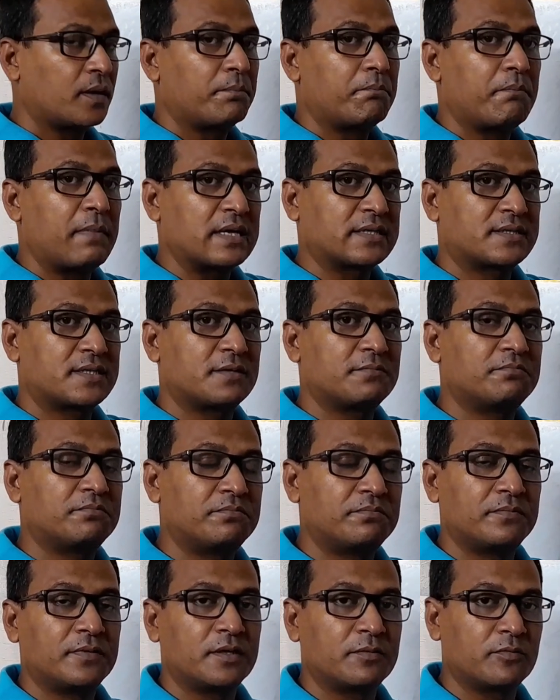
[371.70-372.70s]
massive
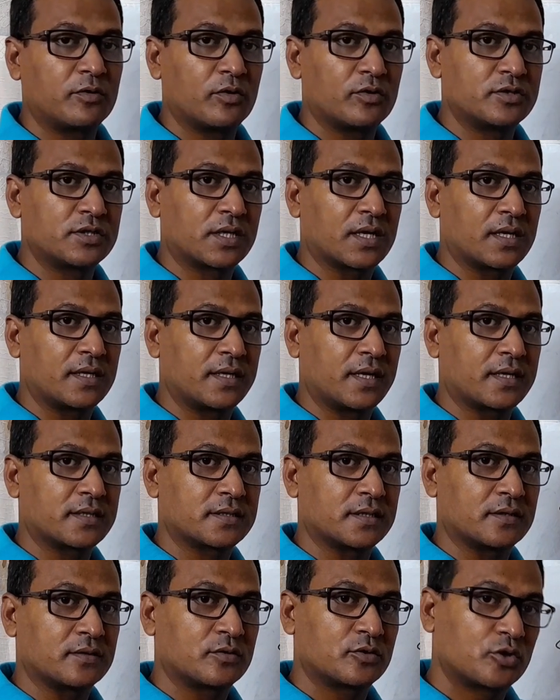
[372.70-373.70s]
immunological
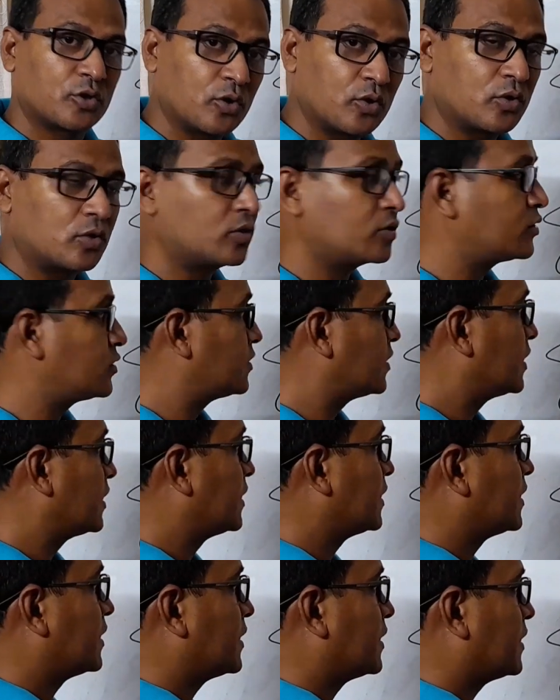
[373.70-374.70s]
reaction. So
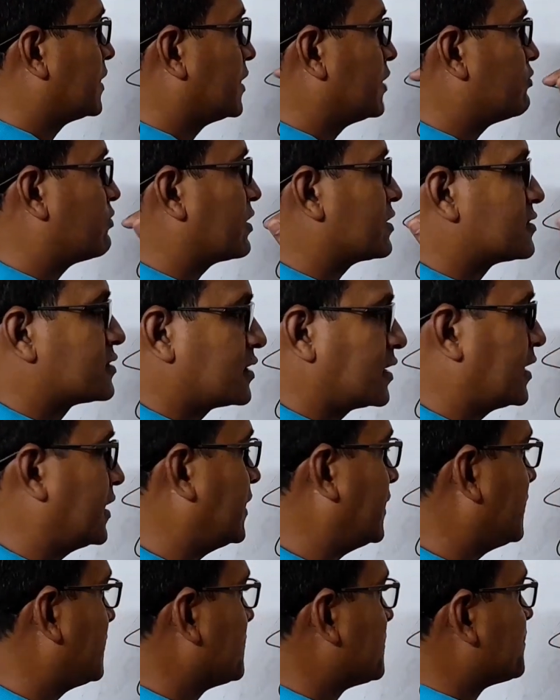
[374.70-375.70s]
you can
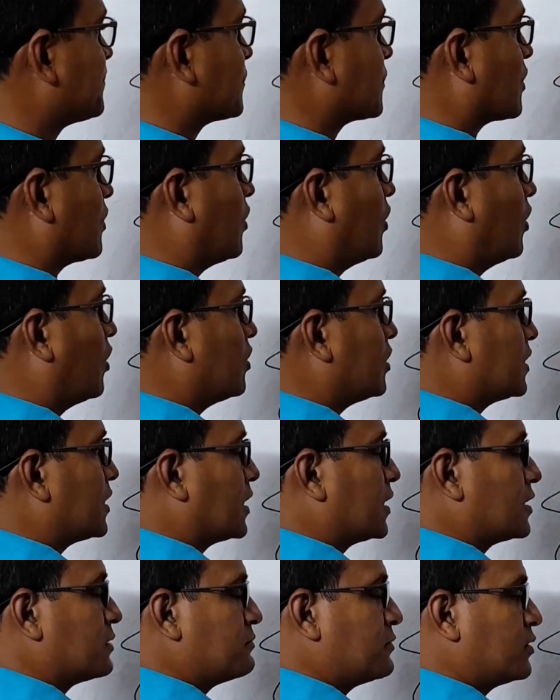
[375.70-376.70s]
say all
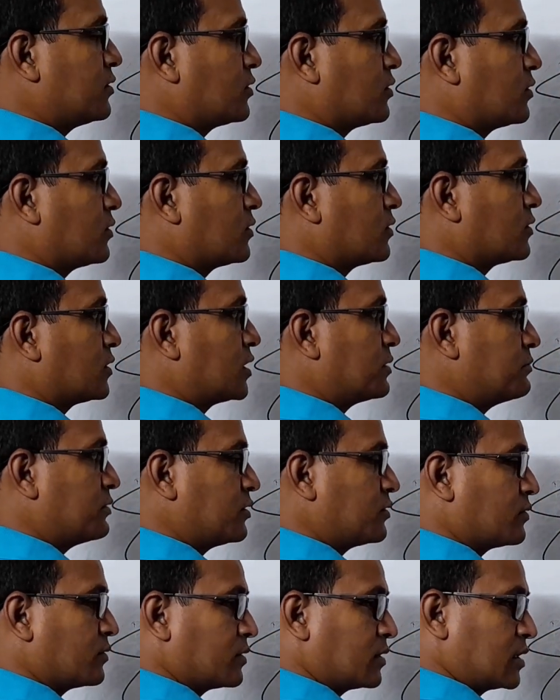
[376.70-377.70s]
the
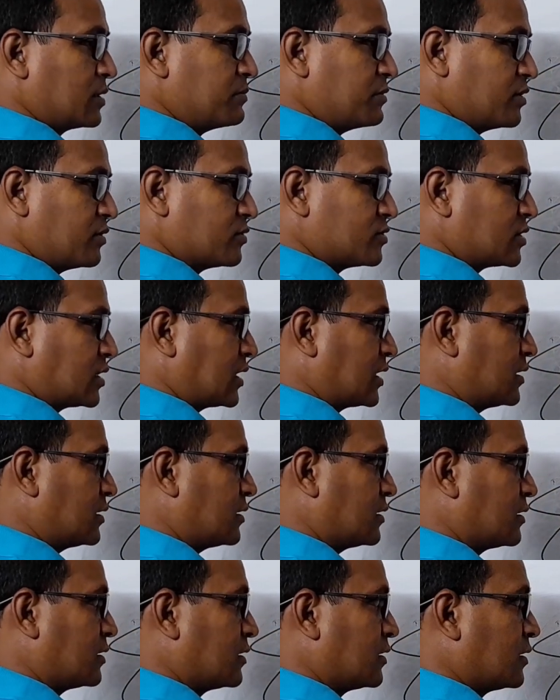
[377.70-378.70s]
immunogen
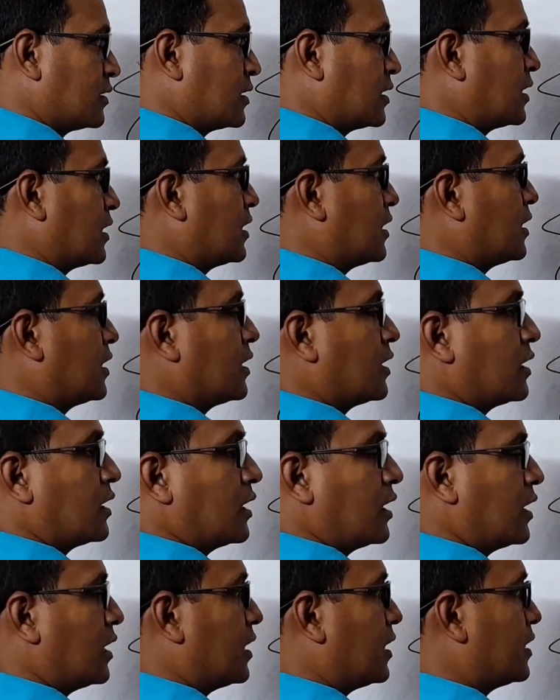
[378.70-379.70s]

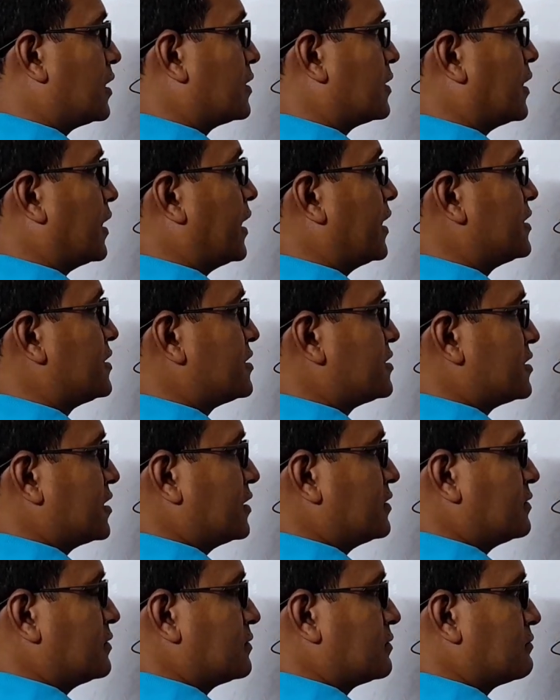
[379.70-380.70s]
are
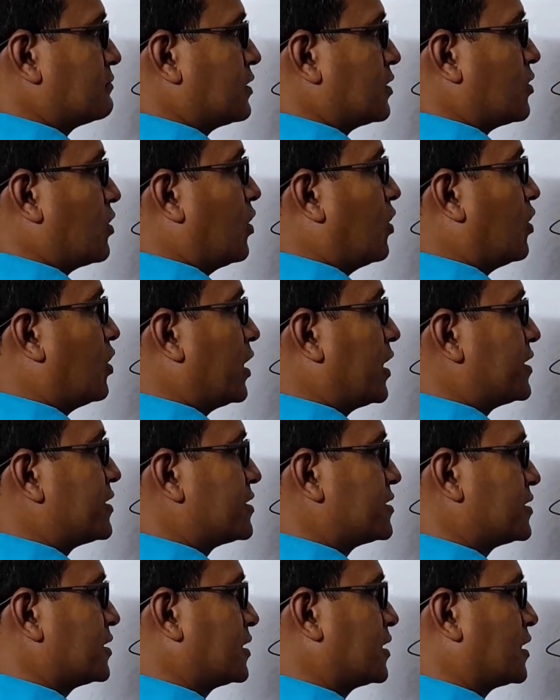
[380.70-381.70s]
antigen, but all
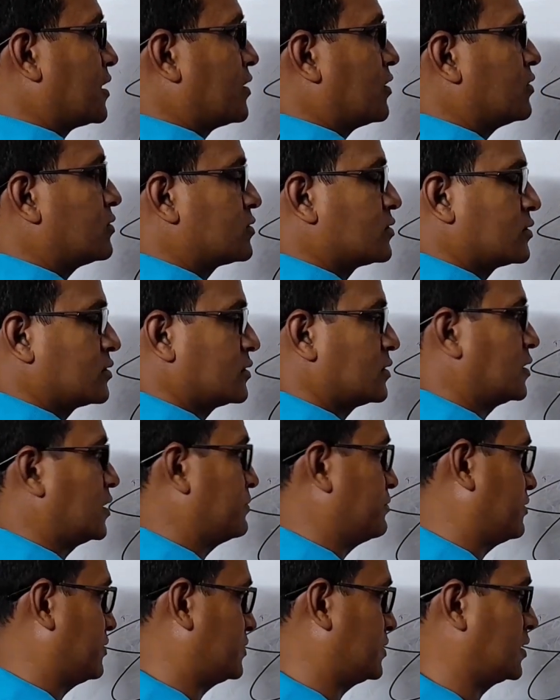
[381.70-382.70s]
antigen are not
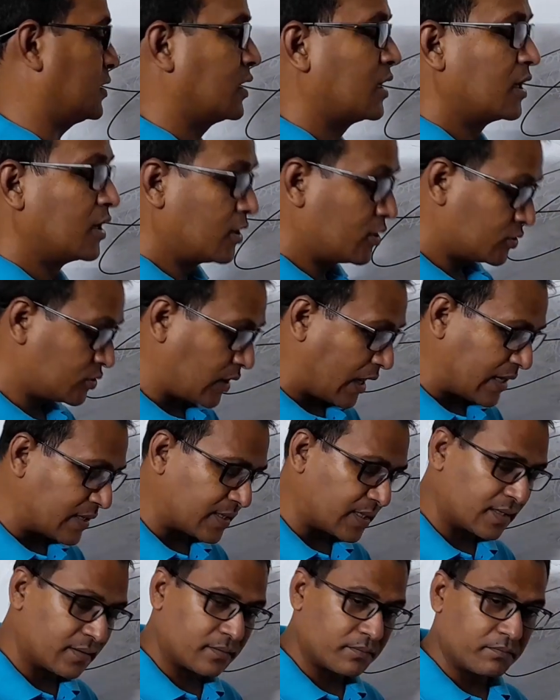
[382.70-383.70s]
immunogen. So I
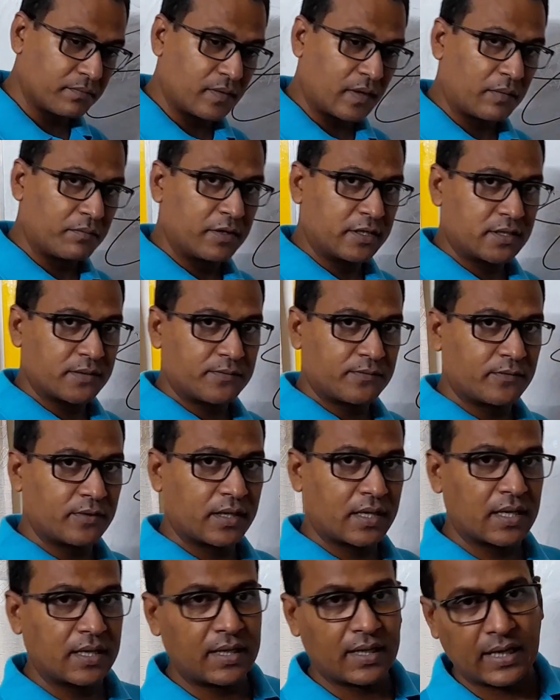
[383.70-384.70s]
can
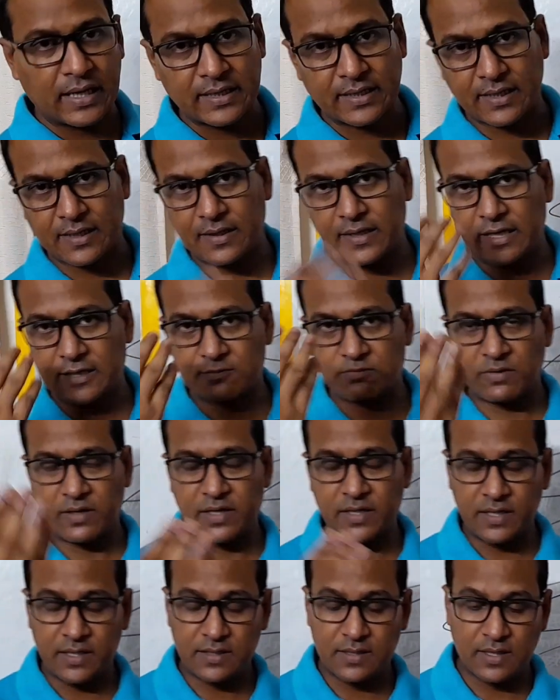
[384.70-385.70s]
metaphorically I can
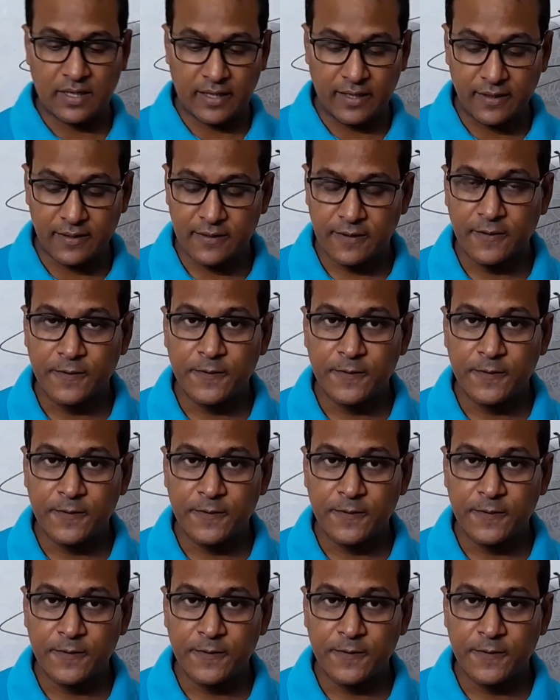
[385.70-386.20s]
explain it like